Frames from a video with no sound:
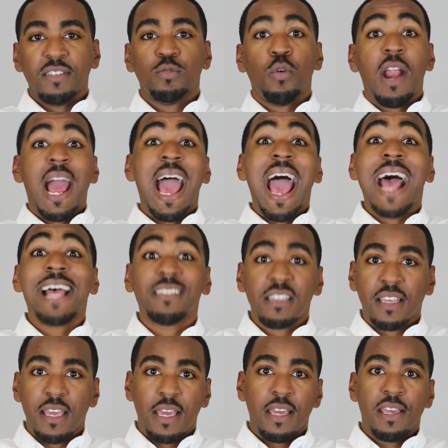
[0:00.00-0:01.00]
We're
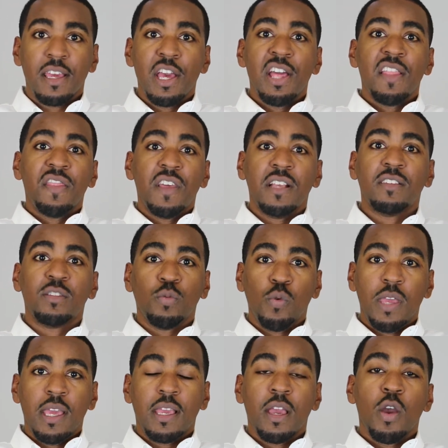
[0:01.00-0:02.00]
asking this
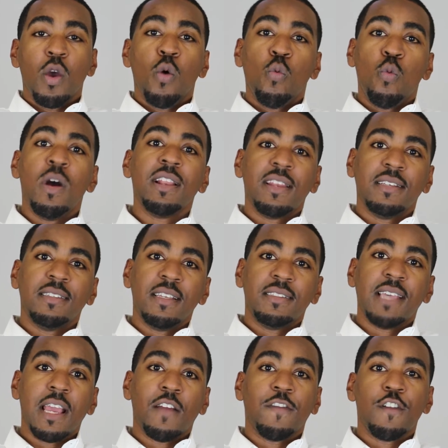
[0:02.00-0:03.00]
week, what does it
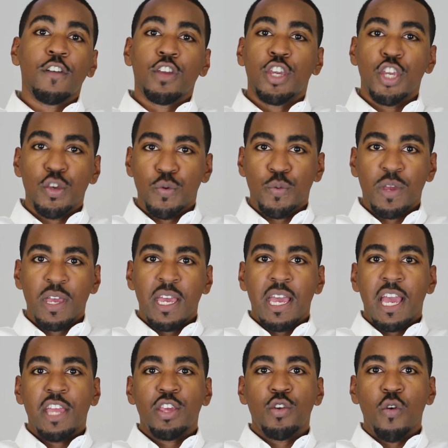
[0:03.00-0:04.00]
take for you
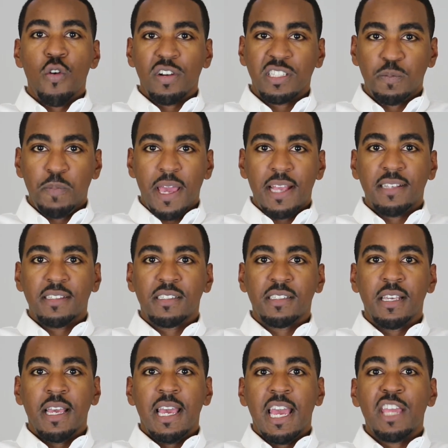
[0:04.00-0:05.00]
in your space,
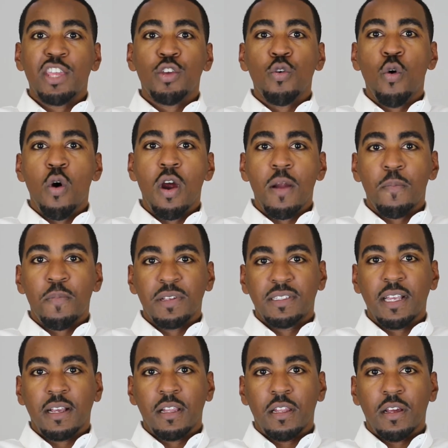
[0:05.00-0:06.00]
in your
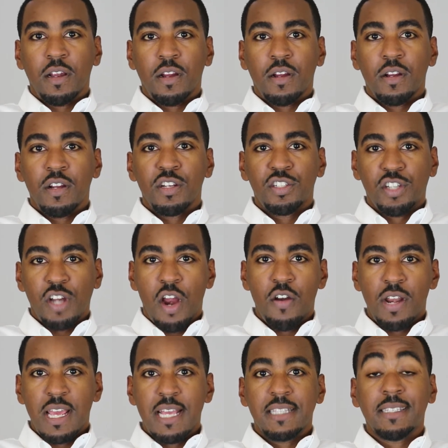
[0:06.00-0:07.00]
particular
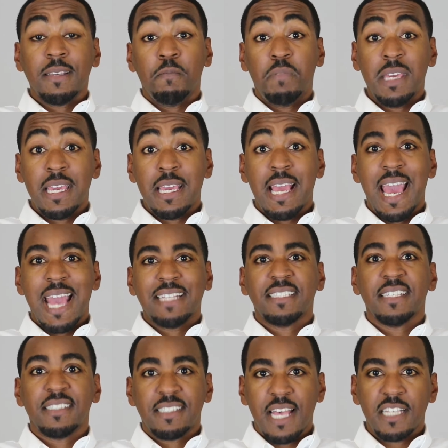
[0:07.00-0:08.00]
journey to be a
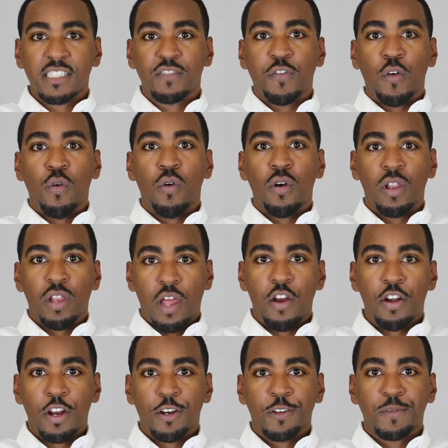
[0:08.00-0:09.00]
successful learner?